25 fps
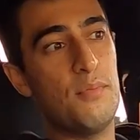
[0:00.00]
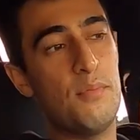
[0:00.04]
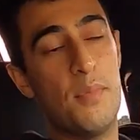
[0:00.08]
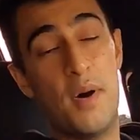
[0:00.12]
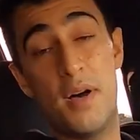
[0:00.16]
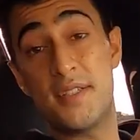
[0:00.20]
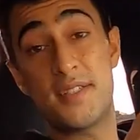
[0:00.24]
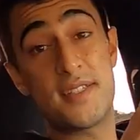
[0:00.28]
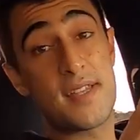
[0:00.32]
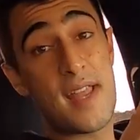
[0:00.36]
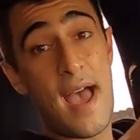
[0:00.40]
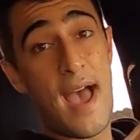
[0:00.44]

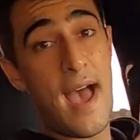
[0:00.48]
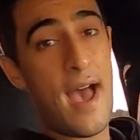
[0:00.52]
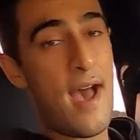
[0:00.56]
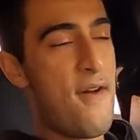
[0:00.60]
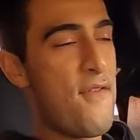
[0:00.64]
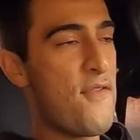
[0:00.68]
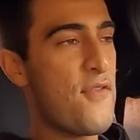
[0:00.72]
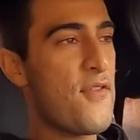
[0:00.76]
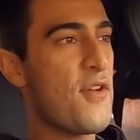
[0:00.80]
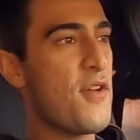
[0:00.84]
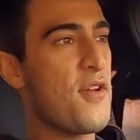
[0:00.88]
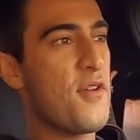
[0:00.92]

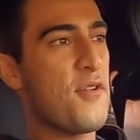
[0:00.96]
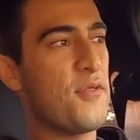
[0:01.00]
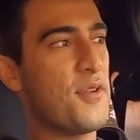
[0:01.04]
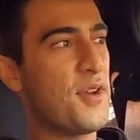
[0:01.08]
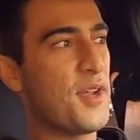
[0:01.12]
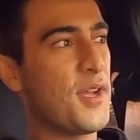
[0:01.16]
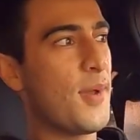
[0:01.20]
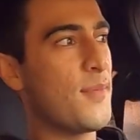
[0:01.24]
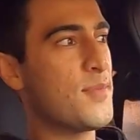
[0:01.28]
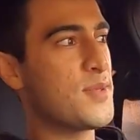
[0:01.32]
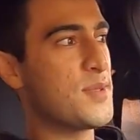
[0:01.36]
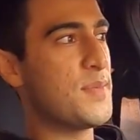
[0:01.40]
must-have when
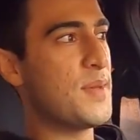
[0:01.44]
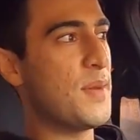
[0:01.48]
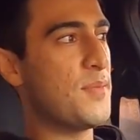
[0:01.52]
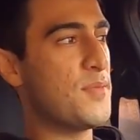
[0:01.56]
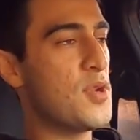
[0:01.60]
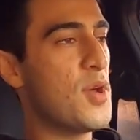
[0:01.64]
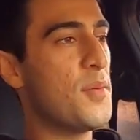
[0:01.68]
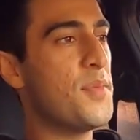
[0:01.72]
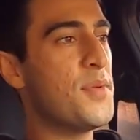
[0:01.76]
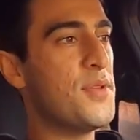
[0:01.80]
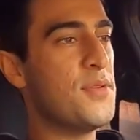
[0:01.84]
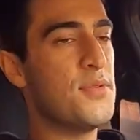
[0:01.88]
it comes to
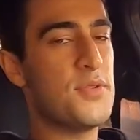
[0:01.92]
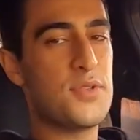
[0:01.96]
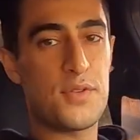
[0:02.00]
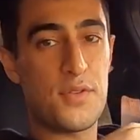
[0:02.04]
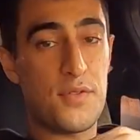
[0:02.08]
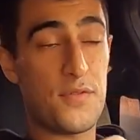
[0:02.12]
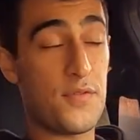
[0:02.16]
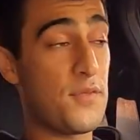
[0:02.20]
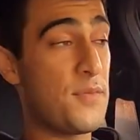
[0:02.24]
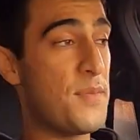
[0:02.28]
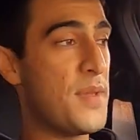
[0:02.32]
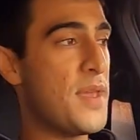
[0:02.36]
BMWs
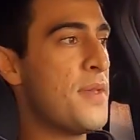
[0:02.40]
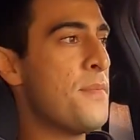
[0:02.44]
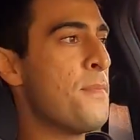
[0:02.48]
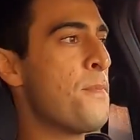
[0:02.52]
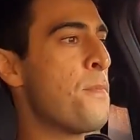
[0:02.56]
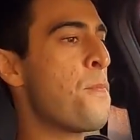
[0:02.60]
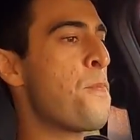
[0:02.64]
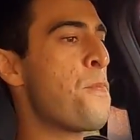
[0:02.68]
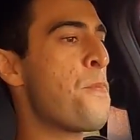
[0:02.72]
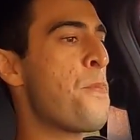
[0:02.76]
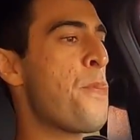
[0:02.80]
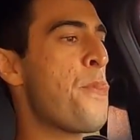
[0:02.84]
for me.
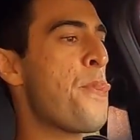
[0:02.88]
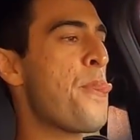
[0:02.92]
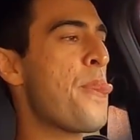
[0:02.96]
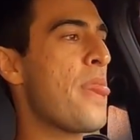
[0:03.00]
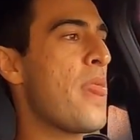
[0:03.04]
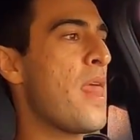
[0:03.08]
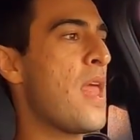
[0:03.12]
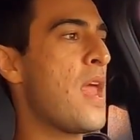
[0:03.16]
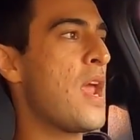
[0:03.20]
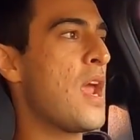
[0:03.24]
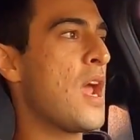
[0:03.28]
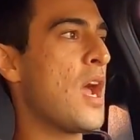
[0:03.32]

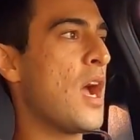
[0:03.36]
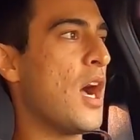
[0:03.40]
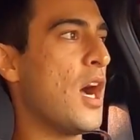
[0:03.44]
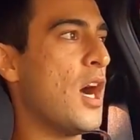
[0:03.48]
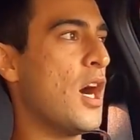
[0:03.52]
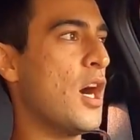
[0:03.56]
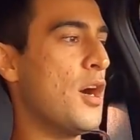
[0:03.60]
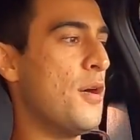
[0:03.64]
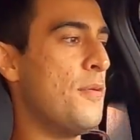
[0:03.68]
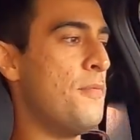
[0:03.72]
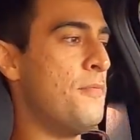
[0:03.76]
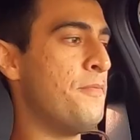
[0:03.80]

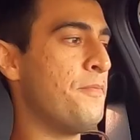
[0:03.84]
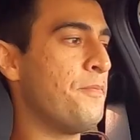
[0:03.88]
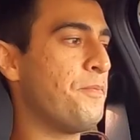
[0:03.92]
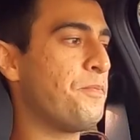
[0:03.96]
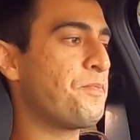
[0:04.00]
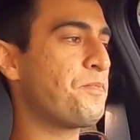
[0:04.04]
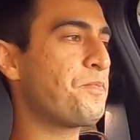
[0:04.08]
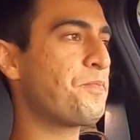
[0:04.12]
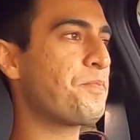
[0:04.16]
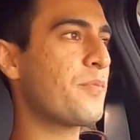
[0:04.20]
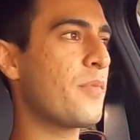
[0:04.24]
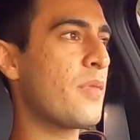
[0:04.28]
I
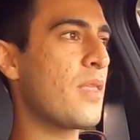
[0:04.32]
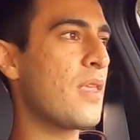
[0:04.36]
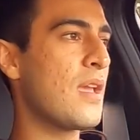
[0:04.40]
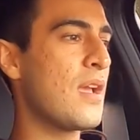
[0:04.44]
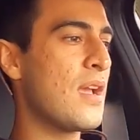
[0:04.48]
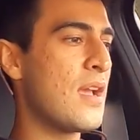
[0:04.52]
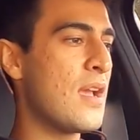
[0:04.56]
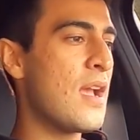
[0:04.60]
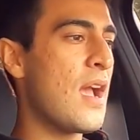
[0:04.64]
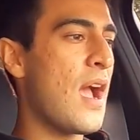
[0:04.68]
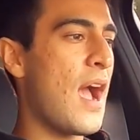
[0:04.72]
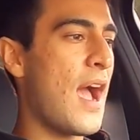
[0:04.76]

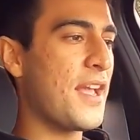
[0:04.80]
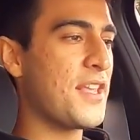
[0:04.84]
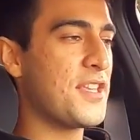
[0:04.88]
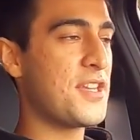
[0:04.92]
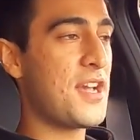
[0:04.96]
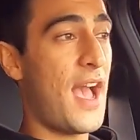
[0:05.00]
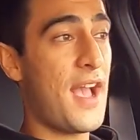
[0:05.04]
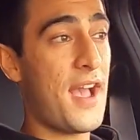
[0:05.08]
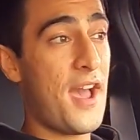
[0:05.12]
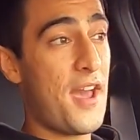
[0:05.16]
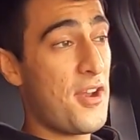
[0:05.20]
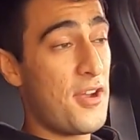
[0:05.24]

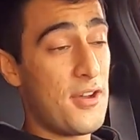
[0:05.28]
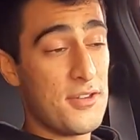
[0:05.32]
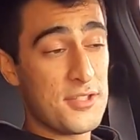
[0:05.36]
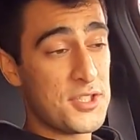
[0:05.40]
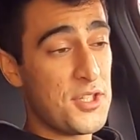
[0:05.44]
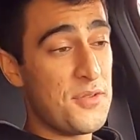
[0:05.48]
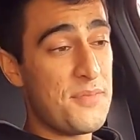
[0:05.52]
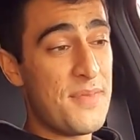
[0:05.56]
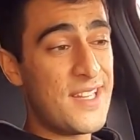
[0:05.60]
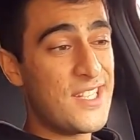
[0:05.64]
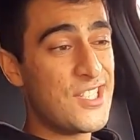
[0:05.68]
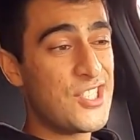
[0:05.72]
gotta
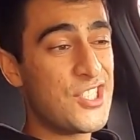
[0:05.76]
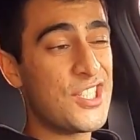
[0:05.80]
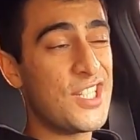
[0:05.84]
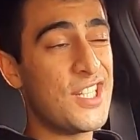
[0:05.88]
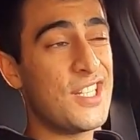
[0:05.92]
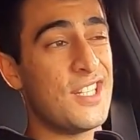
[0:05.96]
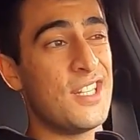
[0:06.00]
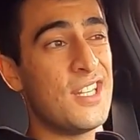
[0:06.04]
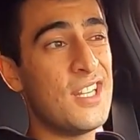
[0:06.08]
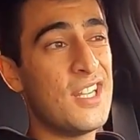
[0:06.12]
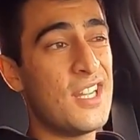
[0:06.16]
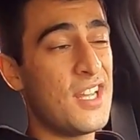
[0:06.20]
also
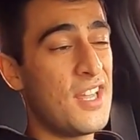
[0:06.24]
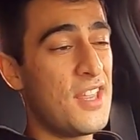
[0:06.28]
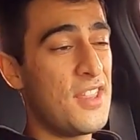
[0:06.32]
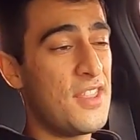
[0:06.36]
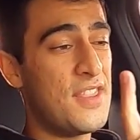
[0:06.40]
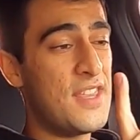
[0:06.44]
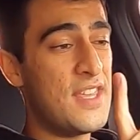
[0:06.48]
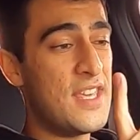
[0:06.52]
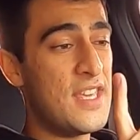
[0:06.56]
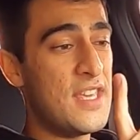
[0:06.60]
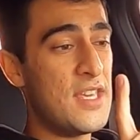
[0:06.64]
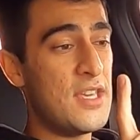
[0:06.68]
mention
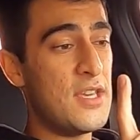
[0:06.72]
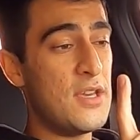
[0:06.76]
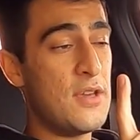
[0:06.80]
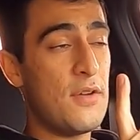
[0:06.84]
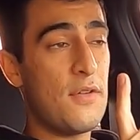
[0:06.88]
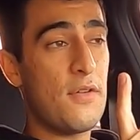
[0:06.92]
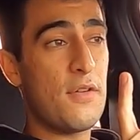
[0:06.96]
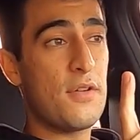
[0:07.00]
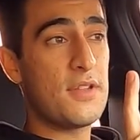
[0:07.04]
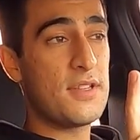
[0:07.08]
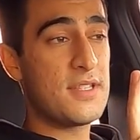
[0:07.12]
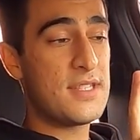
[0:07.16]
the
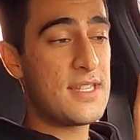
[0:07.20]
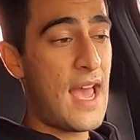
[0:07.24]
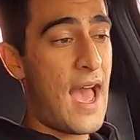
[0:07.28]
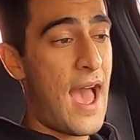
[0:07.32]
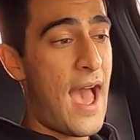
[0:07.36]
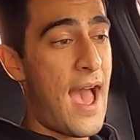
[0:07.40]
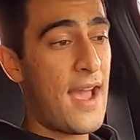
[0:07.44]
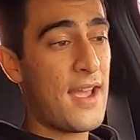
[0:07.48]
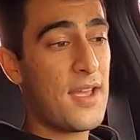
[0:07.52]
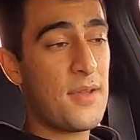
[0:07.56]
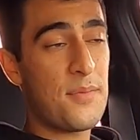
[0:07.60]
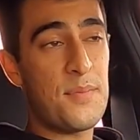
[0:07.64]

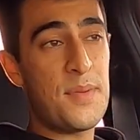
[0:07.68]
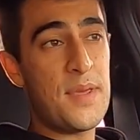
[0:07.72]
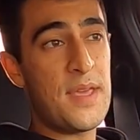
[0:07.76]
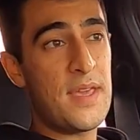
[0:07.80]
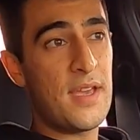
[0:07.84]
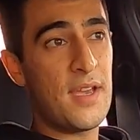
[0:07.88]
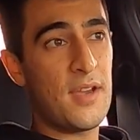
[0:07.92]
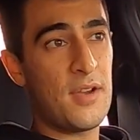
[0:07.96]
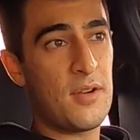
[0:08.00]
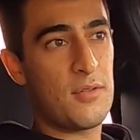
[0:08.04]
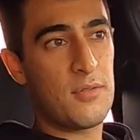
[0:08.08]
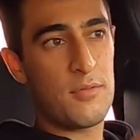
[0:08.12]
tack
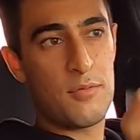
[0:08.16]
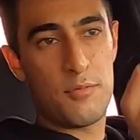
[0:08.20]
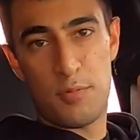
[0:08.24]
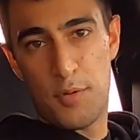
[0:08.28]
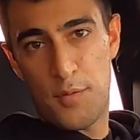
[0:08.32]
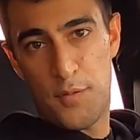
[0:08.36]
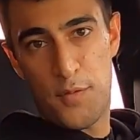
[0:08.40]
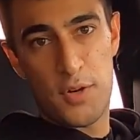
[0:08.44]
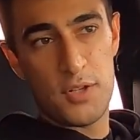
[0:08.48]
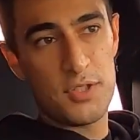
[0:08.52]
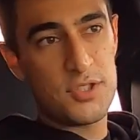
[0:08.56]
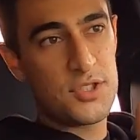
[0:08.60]
being
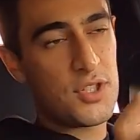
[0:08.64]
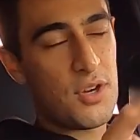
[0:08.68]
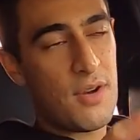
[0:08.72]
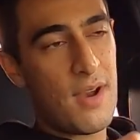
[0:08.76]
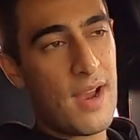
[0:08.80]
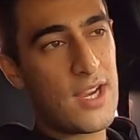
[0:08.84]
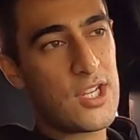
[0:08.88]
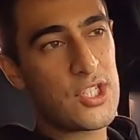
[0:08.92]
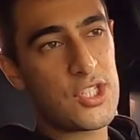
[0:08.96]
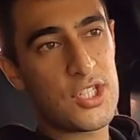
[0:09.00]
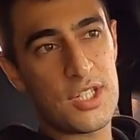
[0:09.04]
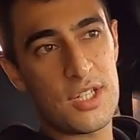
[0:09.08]
reverse
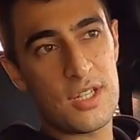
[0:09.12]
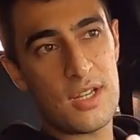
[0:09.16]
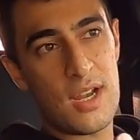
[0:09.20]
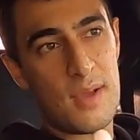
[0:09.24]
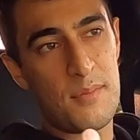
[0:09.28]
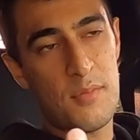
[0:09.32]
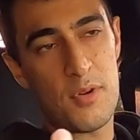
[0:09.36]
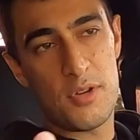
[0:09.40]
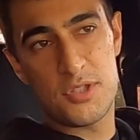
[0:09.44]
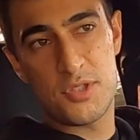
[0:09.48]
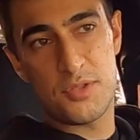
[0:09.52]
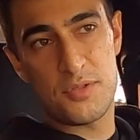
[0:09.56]
direction.
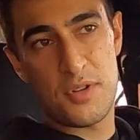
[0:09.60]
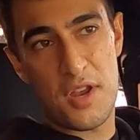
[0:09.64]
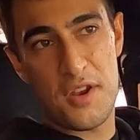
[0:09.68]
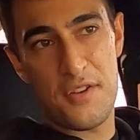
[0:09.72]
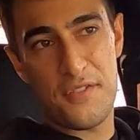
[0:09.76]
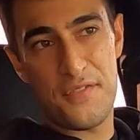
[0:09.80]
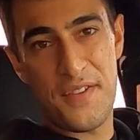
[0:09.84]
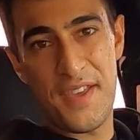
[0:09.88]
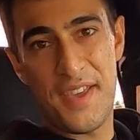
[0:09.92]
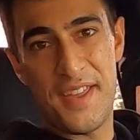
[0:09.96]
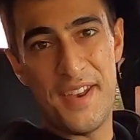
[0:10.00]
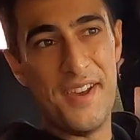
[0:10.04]
I'm also not
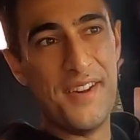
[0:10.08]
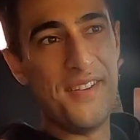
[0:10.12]
a fan